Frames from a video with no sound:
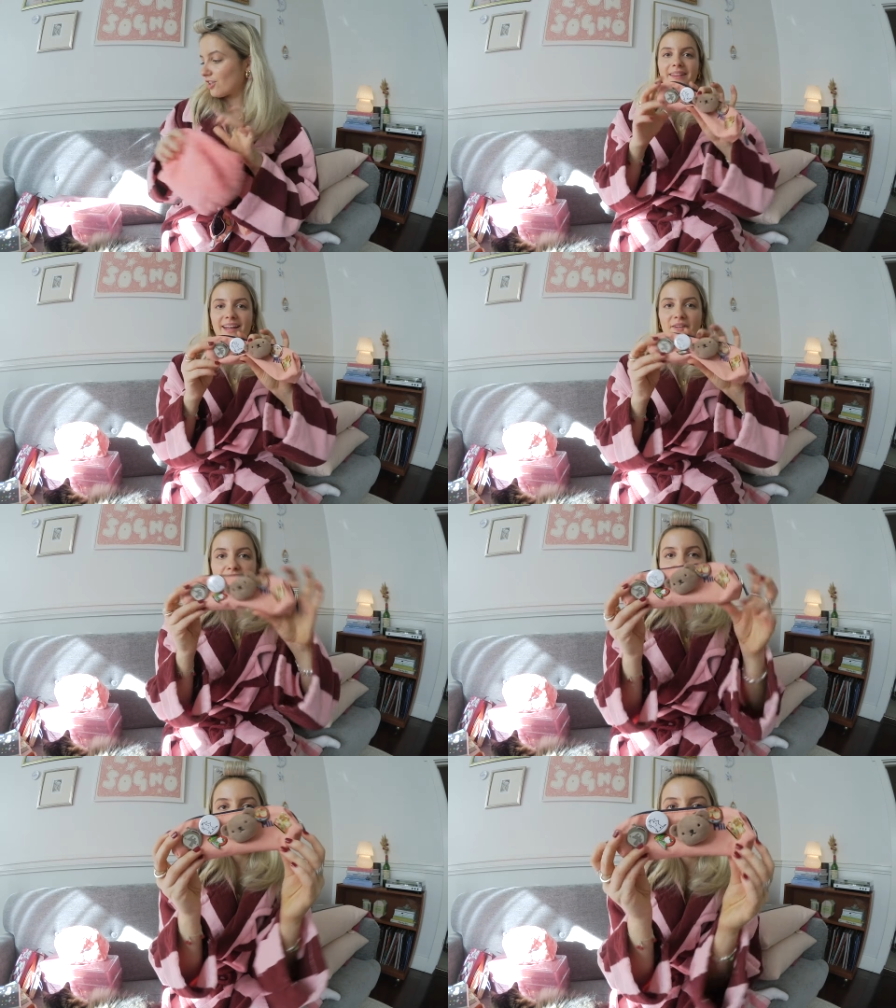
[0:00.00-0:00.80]
And then
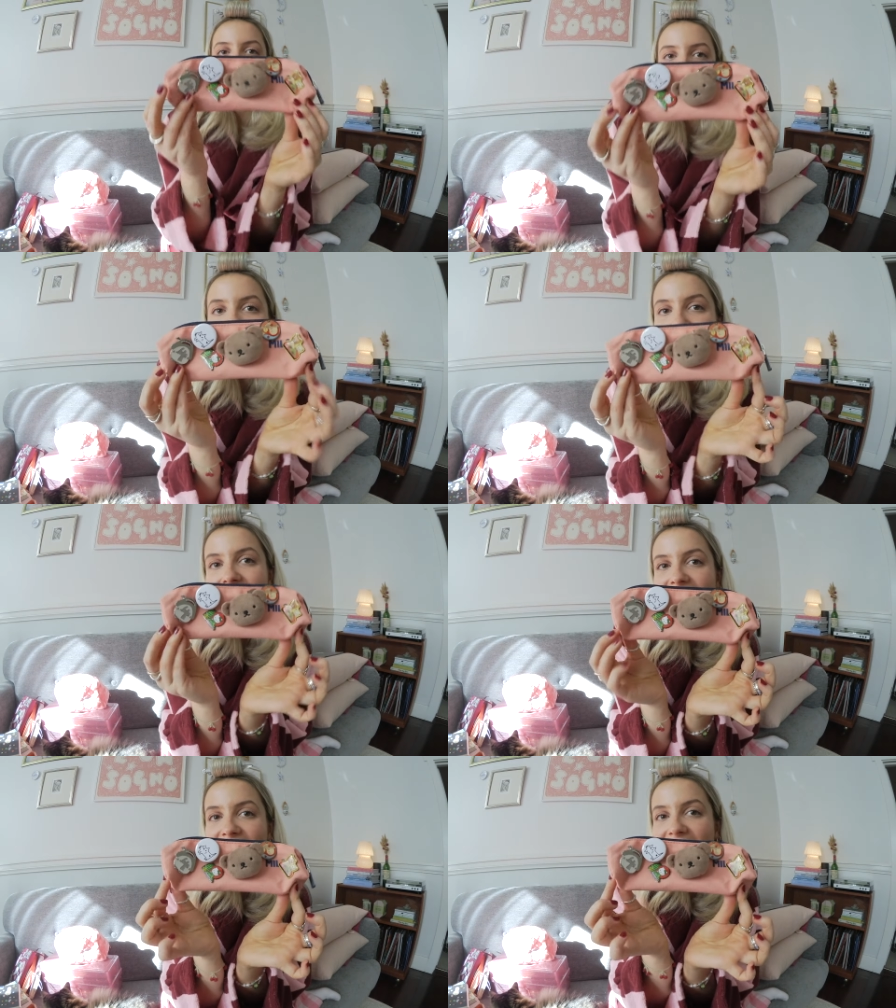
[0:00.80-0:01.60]
for
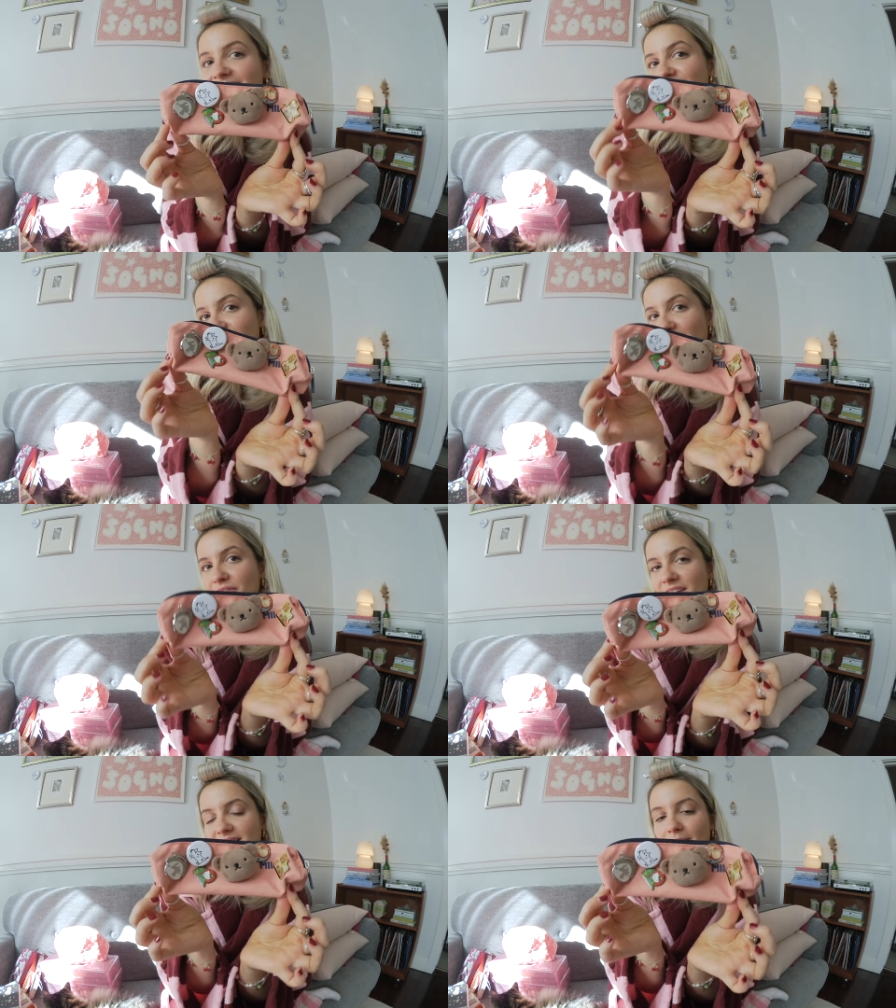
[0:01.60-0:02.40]
traveling, I just have
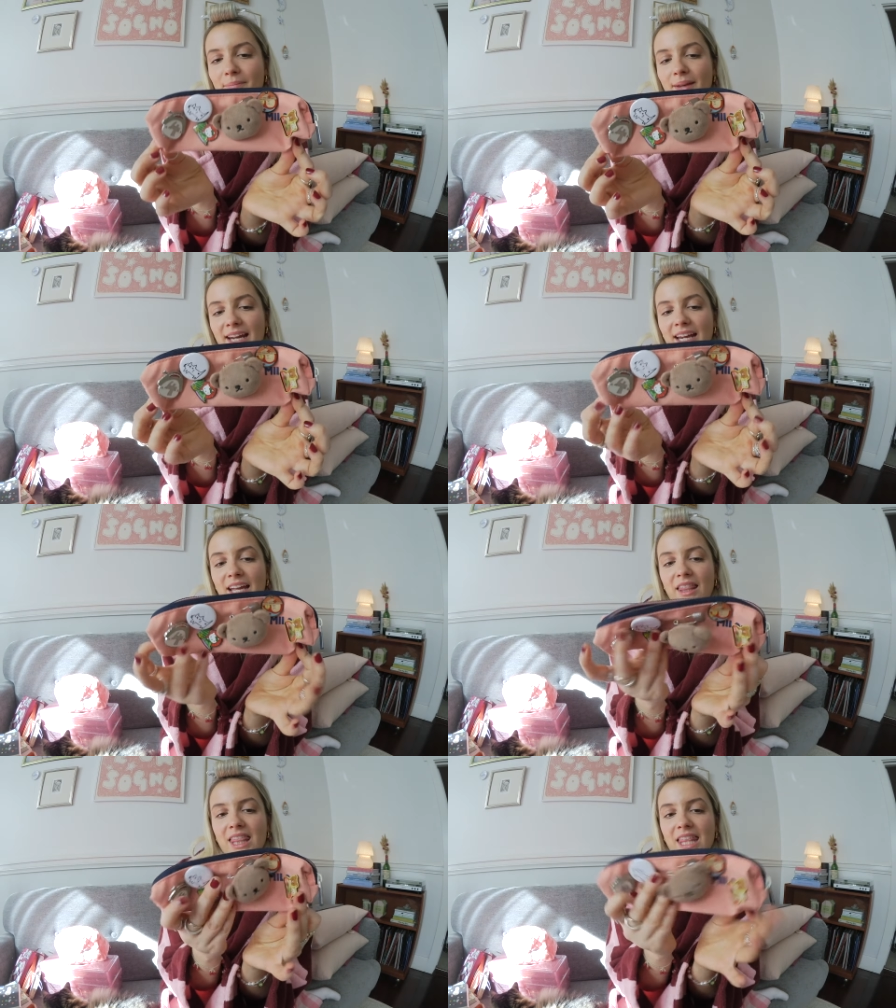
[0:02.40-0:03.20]
this mini
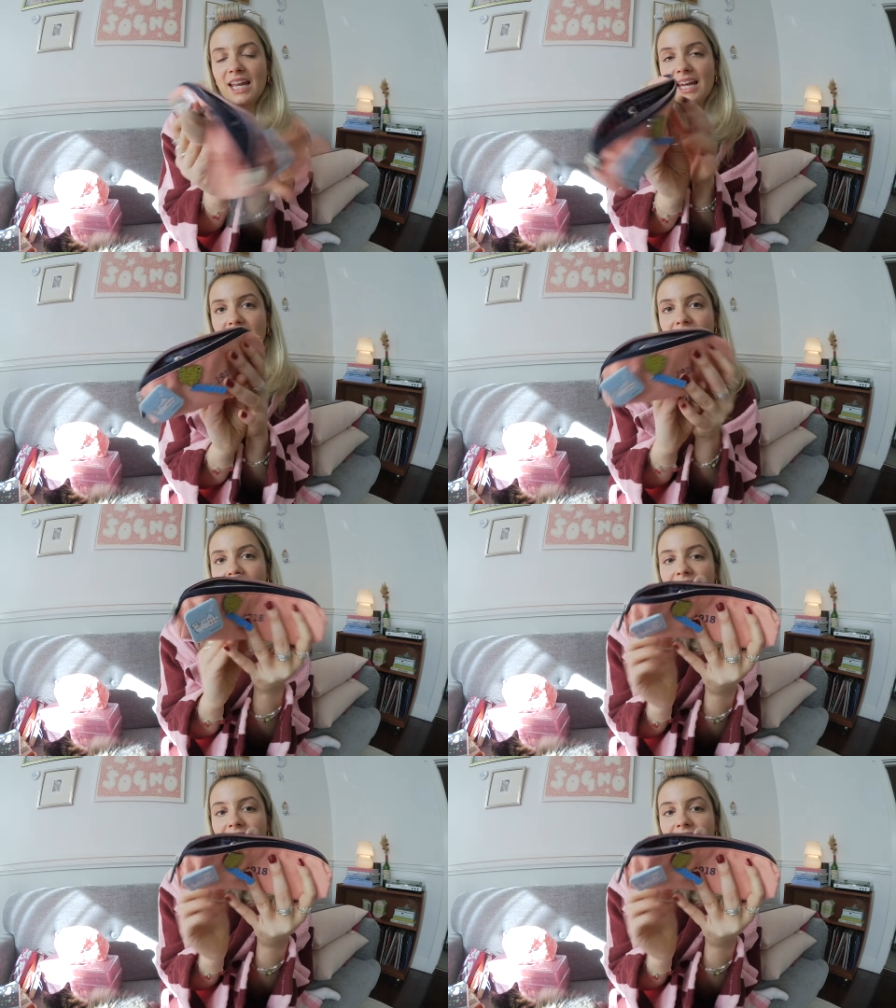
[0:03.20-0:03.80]
thin